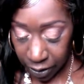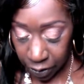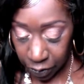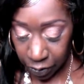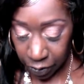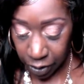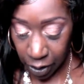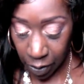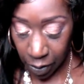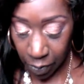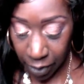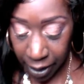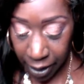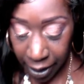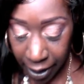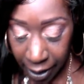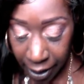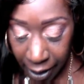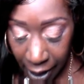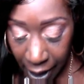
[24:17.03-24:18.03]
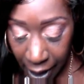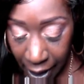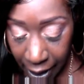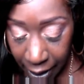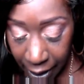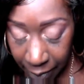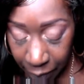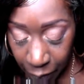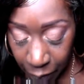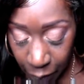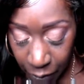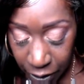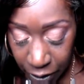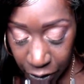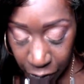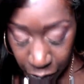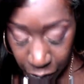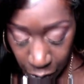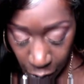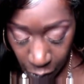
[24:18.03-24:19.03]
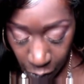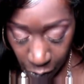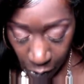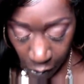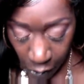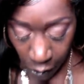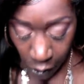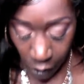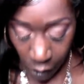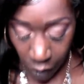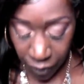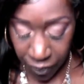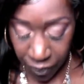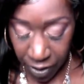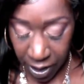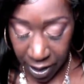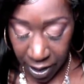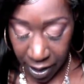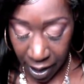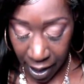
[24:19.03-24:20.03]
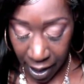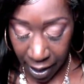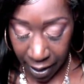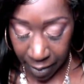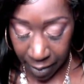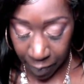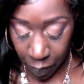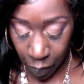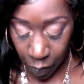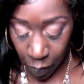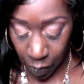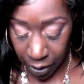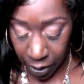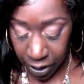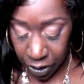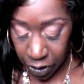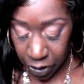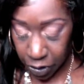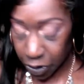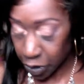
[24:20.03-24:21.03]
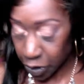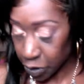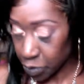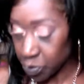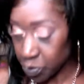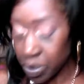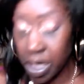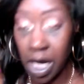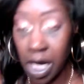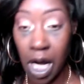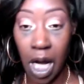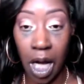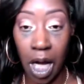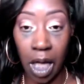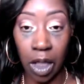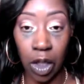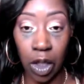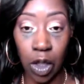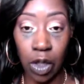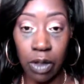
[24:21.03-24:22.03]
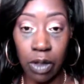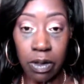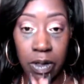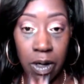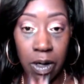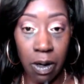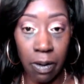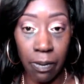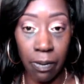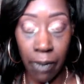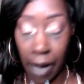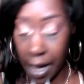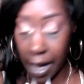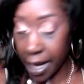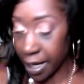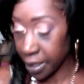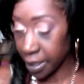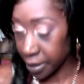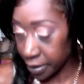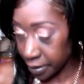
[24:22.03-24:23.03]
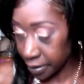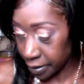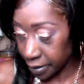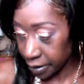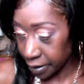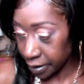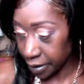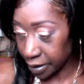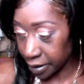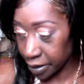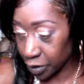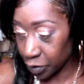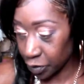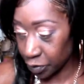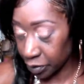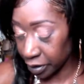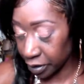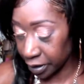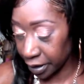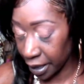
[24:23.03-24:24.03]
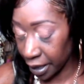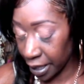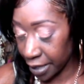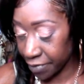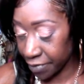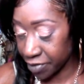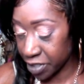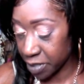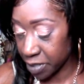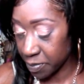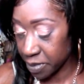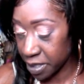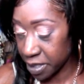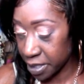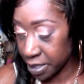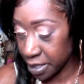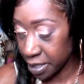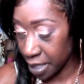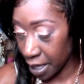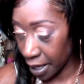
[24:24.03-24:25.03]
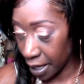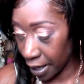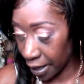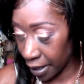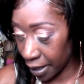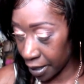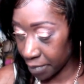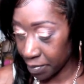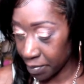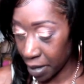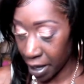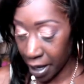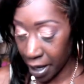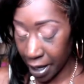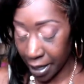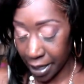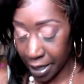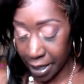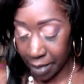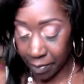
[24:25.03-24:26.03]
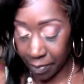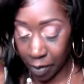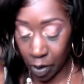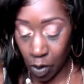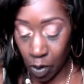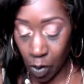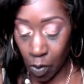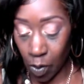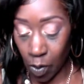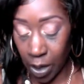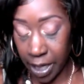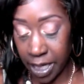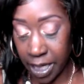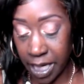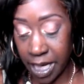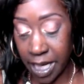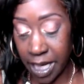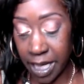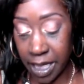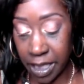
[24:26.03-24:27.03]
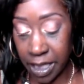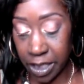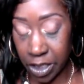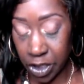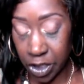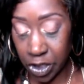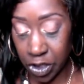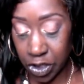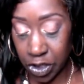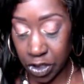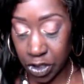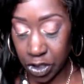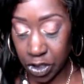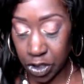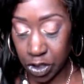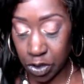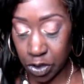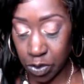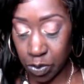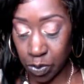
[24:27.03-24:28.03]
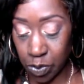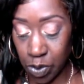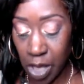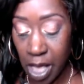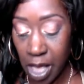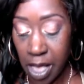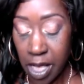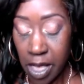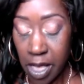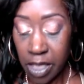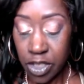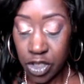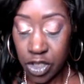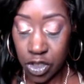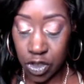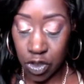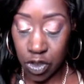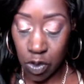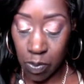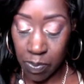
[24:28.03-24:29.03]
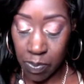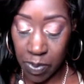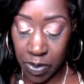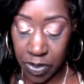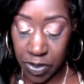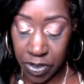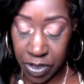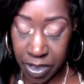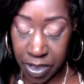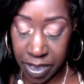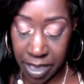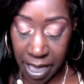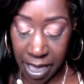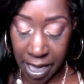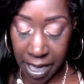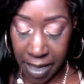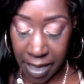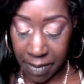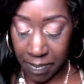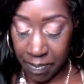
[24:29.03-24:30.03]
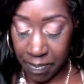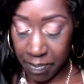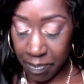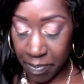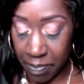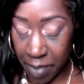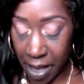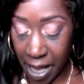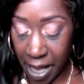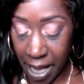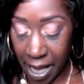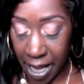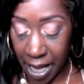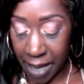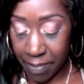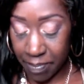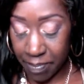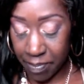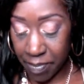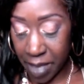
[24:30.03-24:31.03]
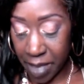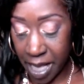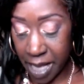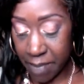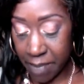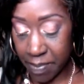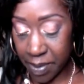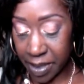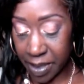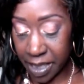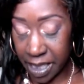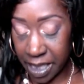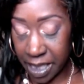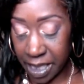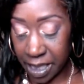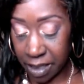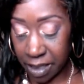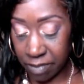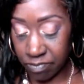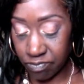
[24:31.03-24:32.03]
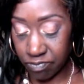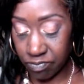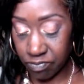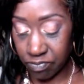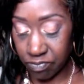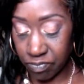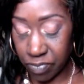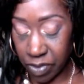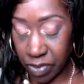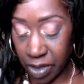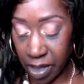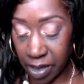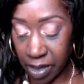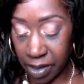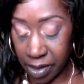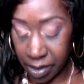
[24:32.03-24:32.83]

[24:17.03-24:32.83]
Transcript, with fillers: what we're going to go in, I am going to go off and I am going to color correct to save some time. I am going into Super Stay by Maybelline.